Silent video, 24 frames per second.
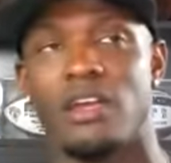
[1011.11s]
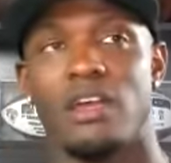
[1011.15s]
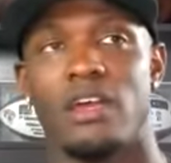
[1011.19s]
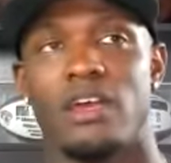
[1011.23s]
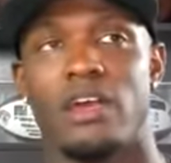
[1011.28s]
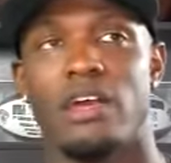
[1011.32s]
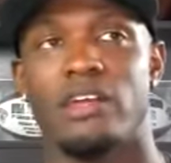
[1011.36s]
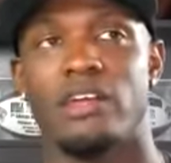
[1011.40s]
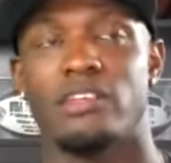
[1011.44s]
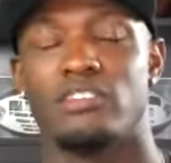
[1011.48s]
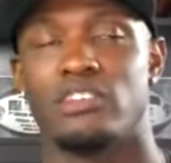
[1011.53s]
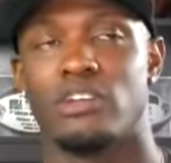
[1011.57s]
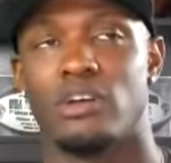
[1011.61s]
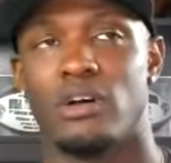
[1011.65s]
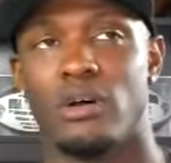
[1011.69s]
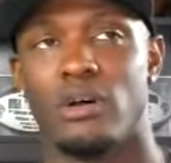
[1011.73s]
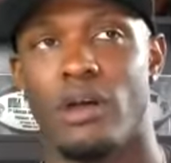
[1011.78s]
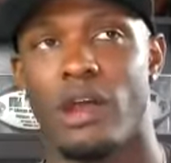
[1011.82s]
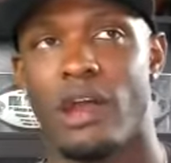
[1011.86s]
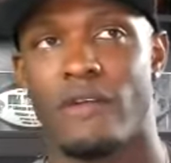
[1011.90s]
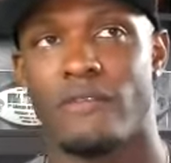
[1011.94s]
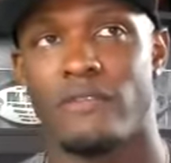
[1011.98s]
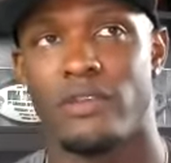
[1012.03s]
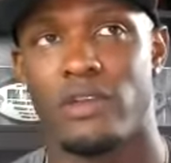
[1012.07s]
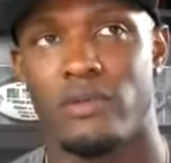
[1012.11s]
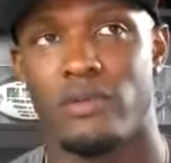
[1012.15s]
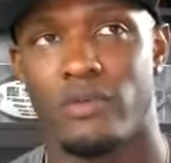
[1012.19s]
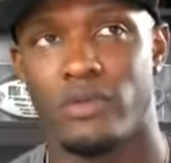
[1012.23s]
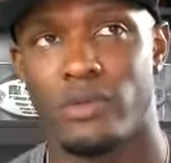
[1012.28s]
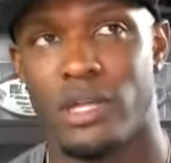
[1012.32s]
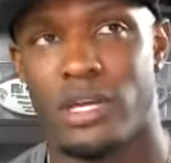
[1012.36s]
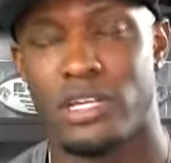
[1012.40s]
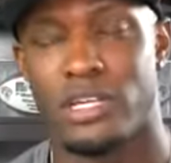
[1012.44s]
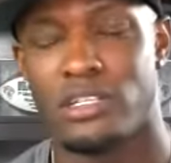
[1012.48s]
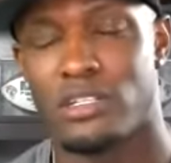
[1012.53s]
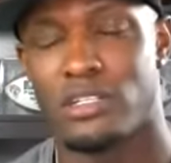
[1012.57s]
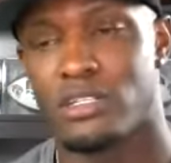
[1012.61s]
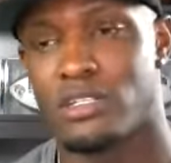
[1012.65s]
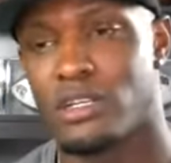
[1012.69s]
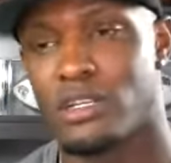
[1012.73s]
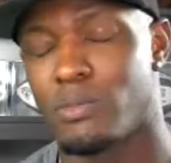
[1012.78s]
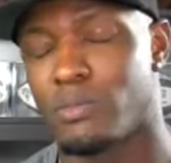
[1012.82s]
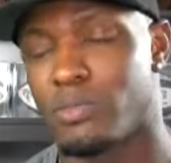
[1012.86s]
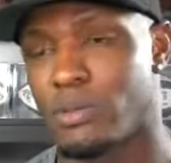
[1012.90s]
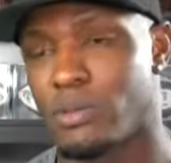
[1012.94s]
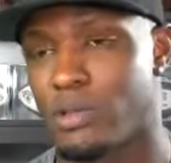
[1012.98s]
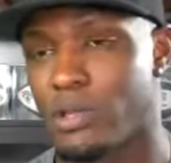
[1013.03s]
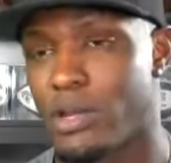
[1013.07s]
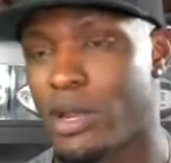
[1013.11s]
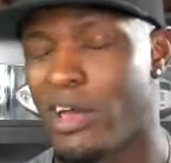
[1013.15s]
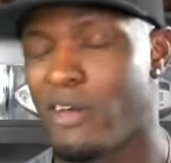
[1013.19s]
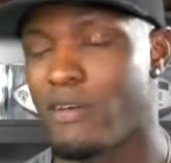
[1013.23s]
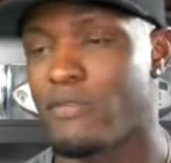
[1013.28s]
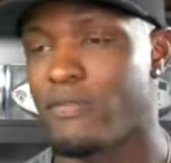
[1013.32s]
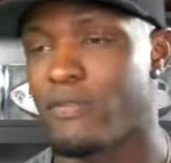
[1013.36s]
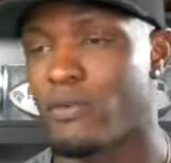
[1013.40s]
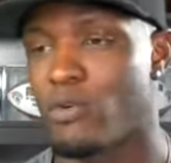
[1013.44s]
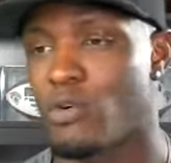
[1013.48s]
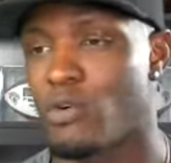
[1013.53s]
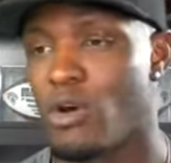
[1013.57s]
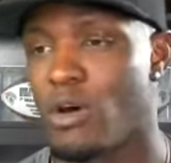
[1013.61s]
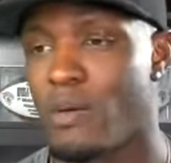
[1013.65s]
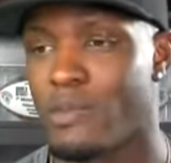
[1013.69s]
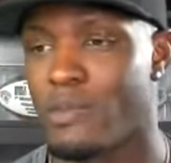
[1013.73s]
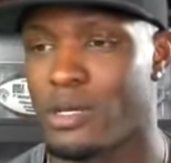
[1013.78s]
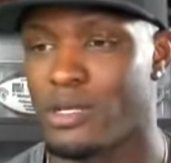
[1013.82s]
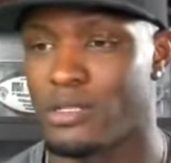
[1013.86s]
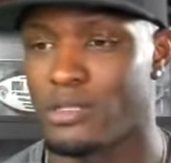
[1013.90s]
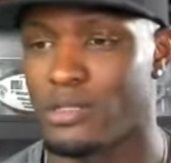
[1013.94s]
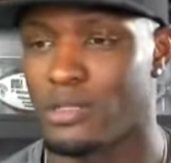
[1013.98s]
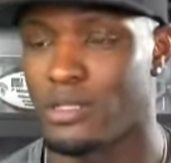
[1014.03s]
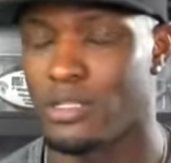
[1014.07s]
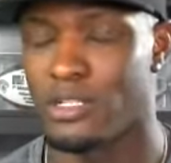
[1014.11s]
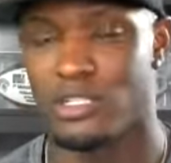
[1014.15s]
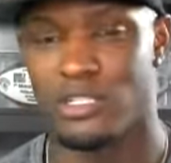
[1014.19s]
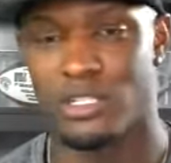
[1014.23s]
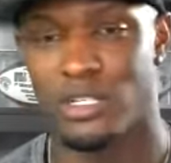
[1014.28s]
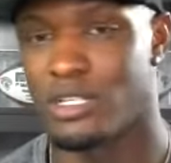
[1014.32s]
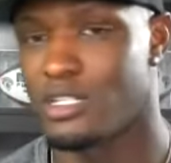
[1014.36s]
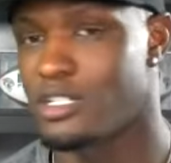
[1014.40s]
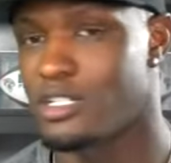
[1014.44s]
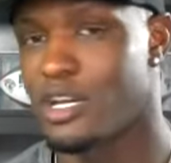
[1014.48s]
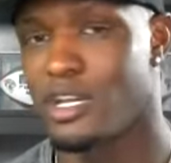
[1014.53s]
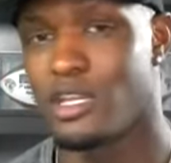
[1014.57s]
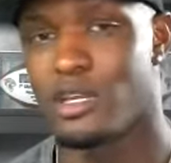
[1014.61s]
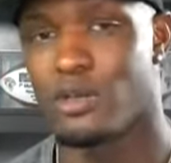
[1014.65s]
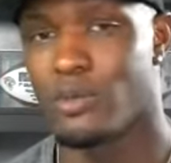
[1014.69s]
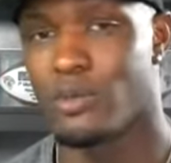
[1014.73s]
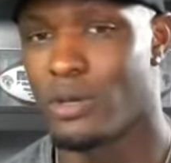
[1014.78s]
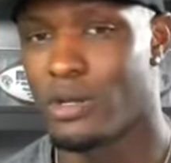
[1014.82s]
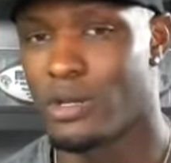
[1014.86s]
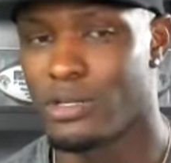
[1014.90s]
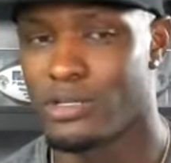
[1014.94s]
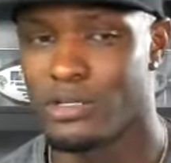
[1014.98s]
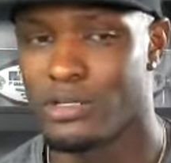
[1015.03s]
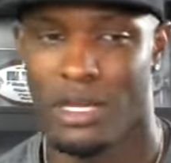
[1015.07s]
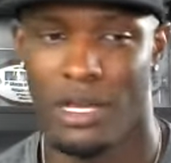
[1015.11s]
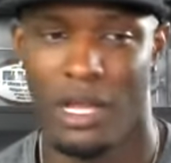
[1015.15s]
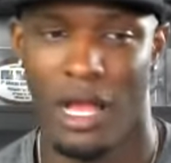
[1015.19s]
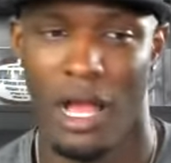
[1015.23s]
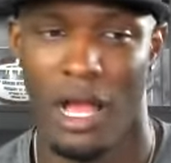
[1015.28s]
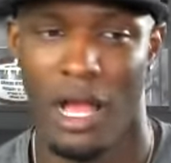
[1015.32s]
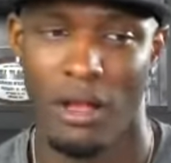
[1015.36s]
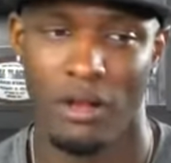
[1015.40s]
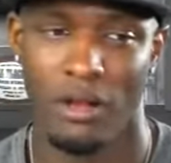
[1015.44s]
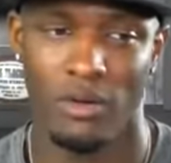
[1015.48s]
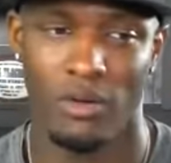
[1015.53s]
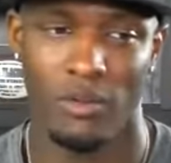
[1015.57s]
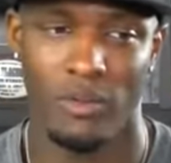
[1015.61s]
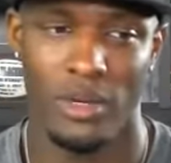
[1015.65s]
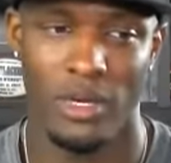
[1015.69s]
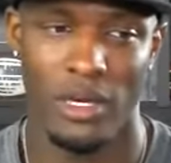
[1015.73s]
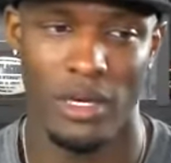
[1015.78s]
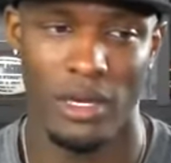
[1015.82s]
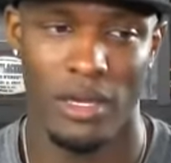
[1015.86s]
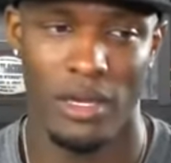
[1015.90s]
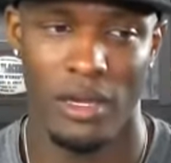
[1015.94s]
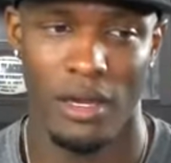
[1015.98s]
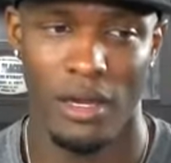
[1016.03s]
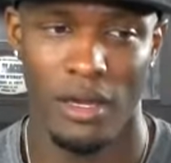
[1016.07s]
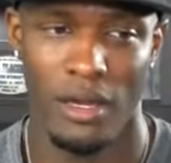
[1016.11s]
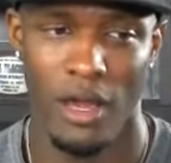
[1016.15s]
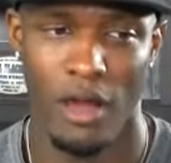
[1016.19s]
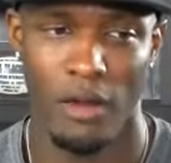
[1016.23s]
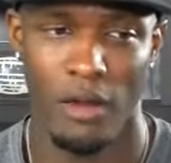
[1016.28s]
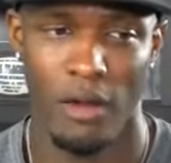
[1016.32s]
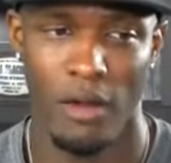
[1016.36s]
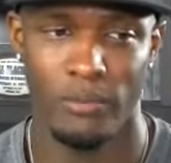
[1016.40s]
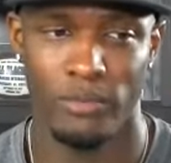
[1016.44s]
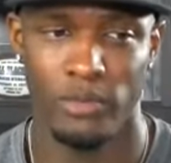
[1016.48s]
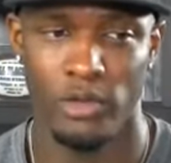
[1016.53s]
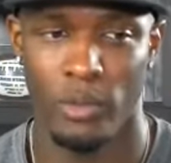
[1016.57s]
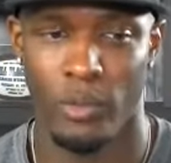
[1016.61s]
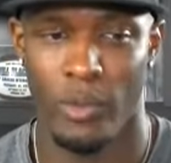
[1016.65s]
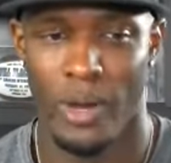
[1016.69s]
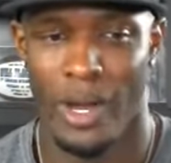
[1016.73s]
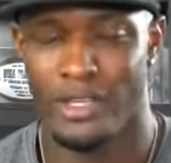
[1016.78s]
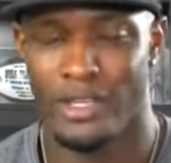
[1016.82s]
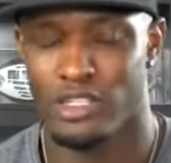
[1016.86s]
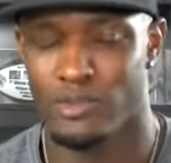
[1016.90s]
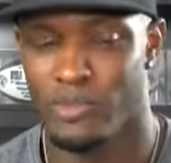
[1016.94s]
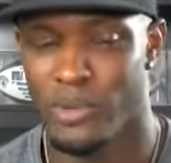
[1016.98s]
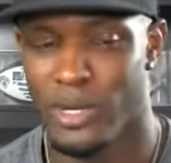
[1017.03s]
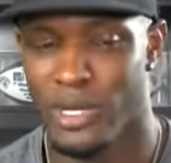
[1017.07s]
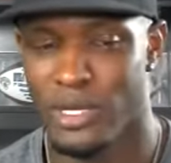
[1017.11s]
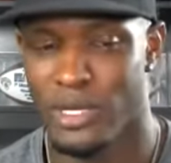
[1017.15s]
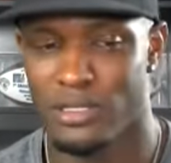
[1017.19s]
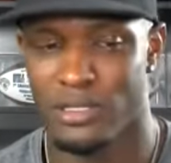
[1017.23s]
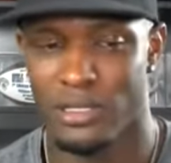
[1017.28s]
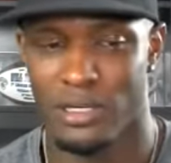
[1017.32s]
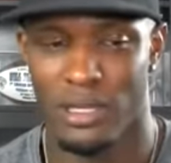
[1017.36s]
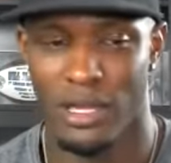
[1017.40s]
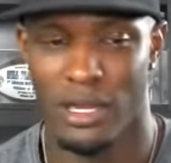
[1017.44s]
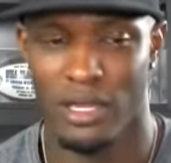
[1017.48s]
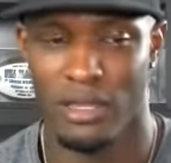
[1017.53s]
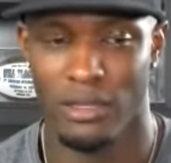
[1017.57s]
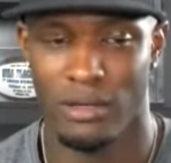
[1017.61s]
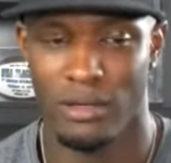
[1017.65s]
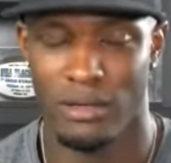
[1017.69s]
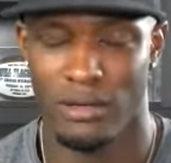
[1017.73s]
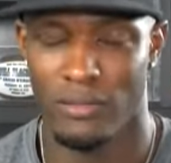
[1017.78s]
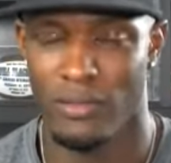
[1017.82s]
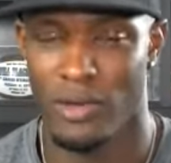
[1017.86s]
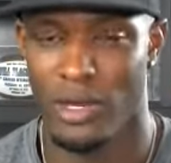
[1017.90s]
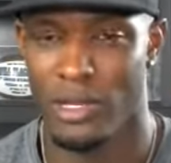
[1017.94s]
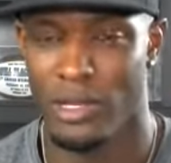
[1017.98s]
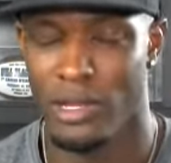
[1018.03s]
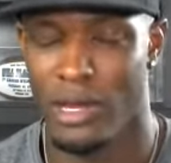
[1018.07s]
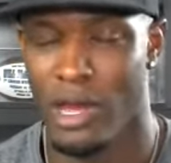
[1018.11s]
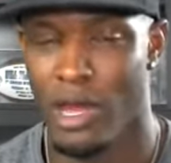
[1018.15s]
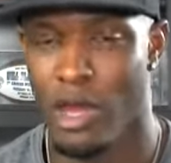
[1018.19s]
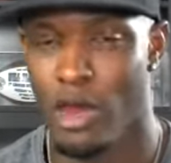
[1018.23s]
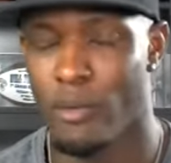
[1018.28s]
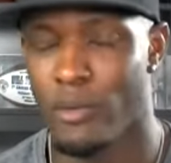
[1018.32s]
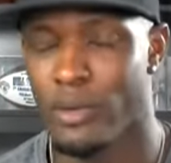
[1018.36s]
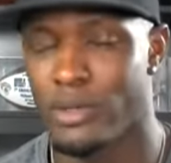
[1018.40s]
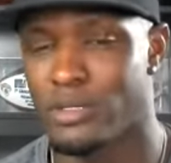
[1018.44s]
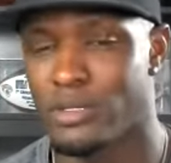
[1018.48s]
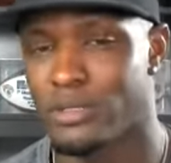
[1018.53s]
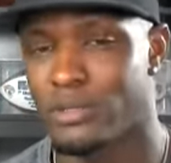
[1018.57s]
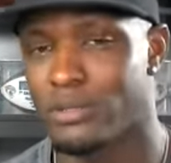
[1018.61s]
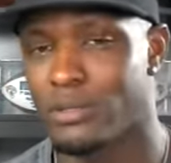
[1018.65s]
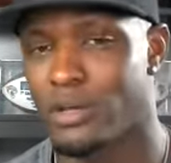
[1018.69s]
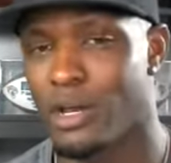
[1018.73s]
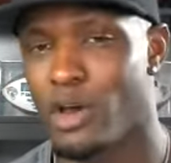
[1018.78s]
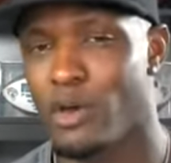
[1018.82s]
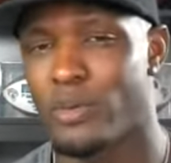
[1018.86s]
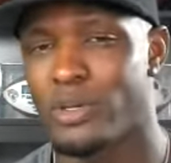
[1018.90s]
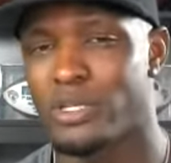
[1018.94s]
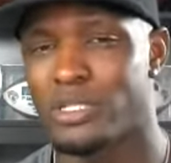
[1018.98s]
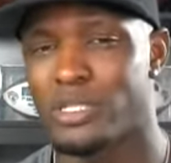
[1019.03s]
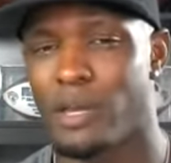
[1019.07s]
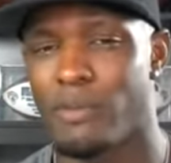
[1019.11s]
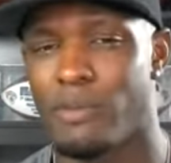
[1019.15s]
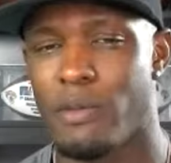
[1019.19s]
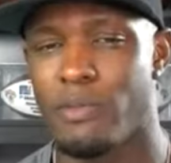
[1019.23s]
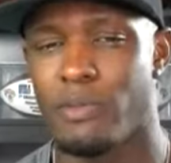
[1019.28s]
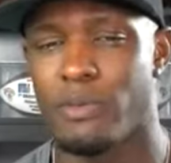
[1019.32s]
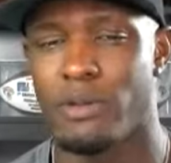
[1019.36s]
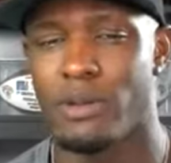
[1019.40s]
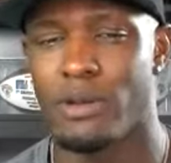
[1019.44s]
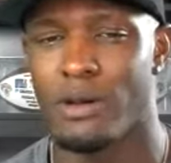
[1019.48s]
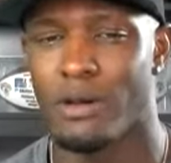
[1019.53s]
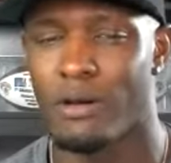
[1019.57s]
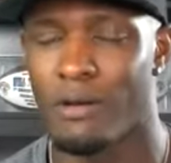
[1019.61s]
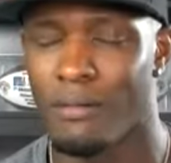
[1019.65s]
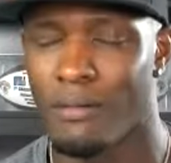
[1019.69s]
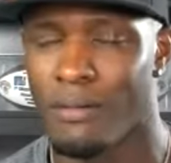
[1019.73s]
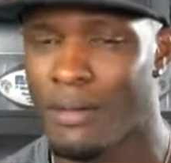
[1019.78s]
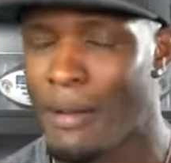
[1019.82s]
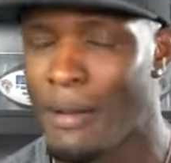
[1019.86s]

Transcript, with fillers: And so every relationship that I form is legit, genuine. It's like, how can we help the wine space together? I always let people know